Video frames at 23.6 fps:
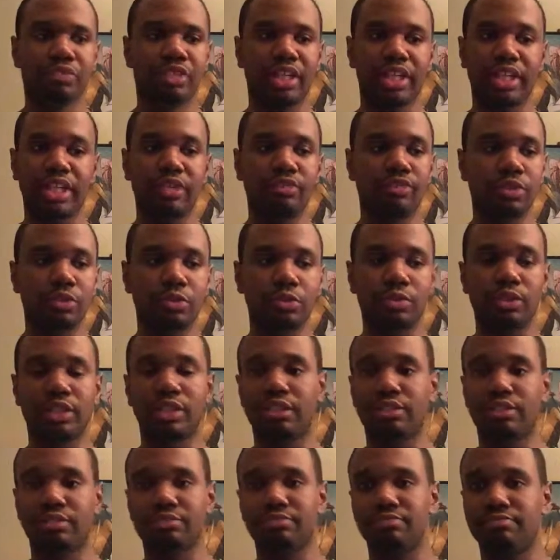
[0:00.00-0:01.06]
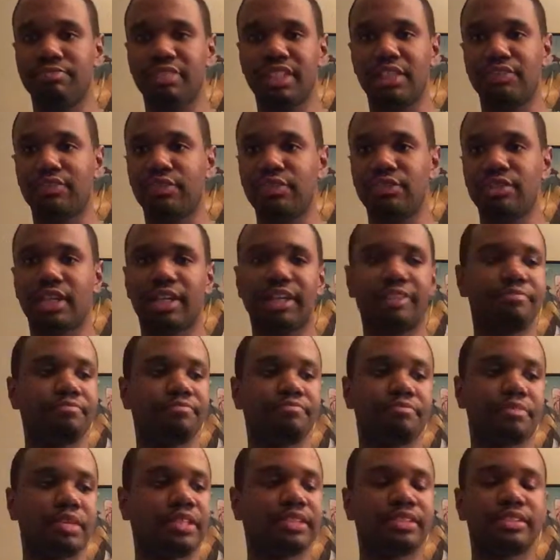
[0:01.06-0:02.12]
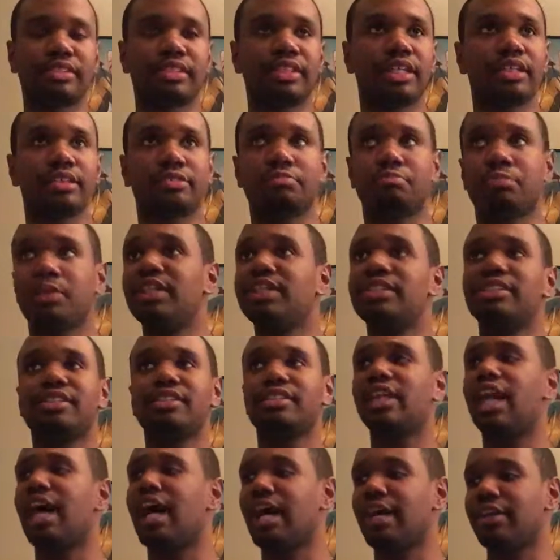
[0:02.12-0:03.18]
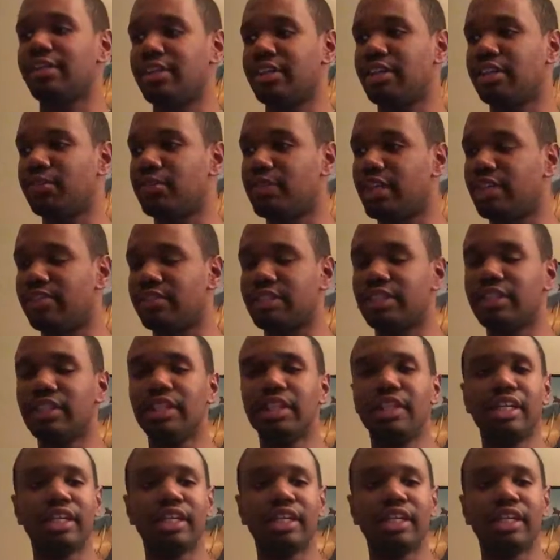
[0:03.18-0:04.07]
evil looking prince guy thing, whatever,